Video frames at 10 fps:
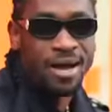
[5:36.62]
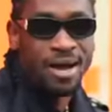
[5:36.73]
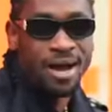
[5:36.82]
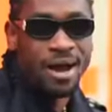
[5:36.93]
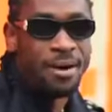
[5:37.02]
away.
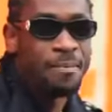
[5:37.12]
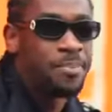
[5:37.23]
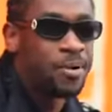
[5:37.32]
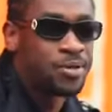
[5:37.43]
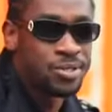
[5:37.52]
I'm a
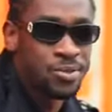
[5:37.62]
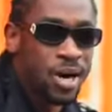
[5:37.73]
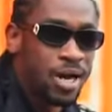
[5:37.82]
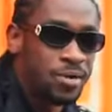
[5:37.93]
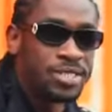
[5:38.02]
person who
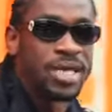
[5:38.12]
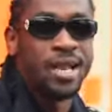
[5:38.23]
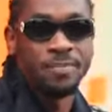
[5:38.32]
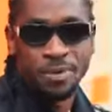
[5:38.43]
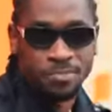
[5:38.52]
always
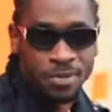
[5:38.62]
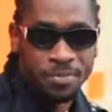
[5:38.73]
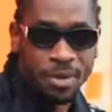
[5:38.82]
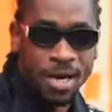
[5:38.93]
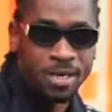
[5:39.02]
helping
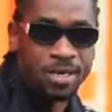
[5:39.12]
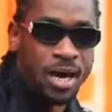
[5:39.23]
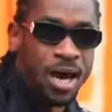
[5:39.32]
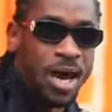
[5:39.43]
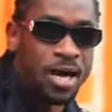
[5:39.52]
people and
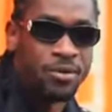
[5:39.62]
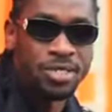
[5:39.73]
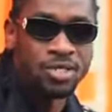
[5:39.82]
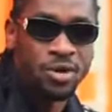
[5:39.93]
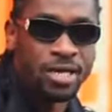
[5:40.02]
I
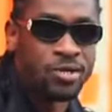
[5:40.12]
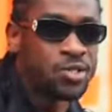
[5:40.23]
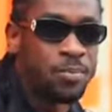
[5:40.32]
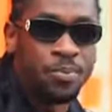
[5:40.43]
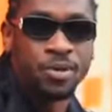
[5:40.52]
always try to
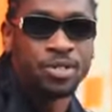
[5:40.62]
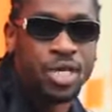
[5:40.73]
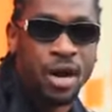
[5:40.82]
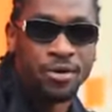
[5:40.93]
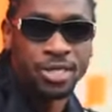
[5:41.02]
support
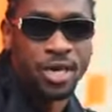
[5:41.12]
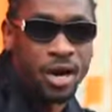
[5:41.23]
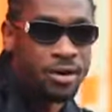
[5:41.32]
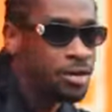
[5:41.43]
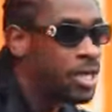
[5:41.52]
charity
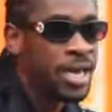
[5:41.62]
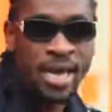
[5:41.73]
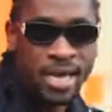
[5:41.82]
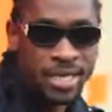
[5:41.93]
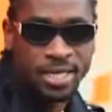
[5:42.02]
or
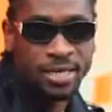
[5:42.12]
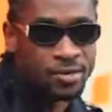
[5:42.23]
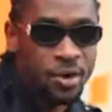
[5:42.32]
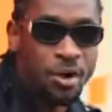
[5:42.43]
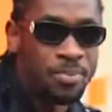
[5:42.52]
anything
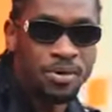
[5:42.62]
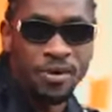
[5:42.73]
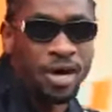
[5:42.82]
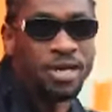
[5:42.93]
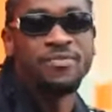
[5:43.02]
to uplift
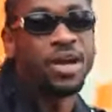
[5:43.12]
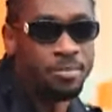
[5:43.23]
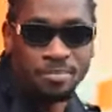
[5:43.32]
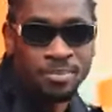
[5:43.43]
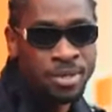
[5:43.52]
or develop
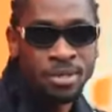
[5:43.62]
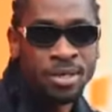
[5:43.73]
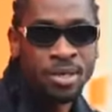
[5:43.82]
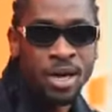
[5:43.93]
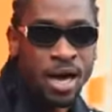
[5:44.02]

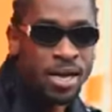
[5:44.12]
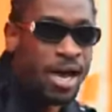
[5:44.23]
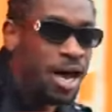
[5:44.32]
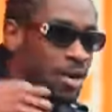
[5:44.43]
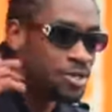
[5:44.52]
and
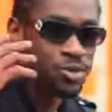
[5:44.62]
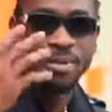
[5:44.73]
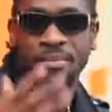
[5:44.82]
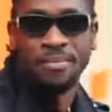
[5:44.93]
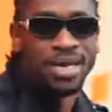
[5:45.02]
I always
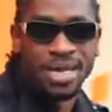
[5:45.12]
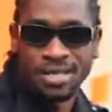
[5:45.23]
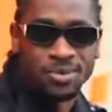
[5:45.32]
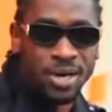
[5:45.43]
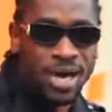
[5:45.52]
remember the
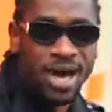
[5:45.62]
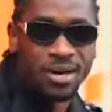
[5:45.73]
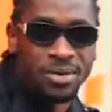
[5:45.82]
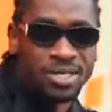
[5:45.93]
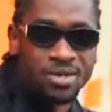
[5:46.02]
ghetto and I
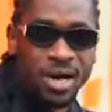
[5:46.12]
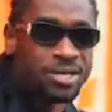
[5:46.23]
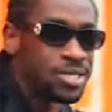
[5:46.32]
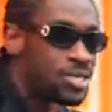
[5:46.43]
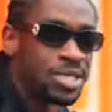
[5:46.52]
always try to
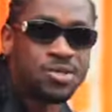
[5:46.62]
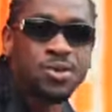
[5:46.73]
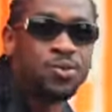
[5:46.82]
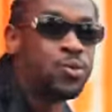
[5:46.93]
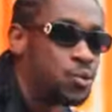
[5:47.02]
stick to the
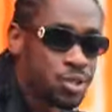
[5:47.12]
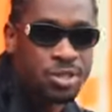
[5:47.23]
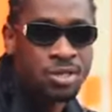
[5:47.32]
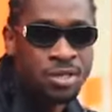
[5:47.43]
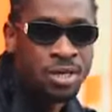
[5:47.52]
roots.
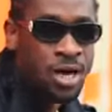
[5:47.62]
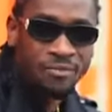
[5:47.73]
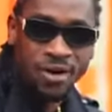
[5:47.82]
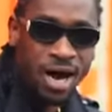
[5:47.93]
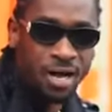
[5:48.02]

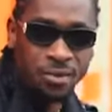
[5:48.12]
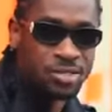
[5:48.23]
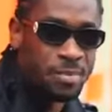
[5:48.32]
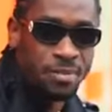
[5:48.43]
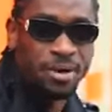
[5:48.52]
I've always
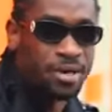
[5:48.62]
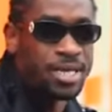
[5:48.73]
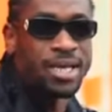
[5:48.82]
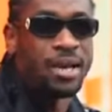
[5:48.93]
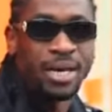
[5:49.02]
remembering that
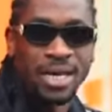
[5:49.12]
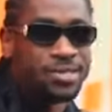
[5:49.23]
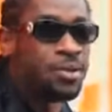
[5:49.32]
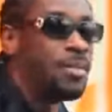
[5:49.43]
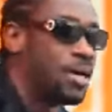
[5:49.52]
I'm a
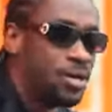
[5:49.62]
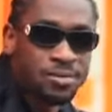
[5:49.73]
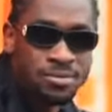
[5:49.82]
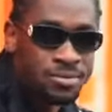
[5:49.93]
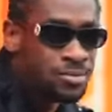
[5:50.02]
ghetto man, you know?
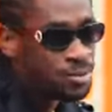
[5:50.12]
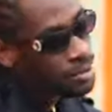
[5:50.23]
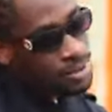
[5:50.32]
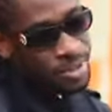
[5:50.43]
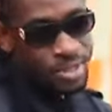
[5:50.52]

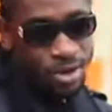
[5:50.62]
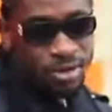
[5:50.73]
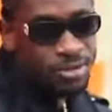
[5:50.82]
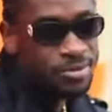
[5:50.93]
So,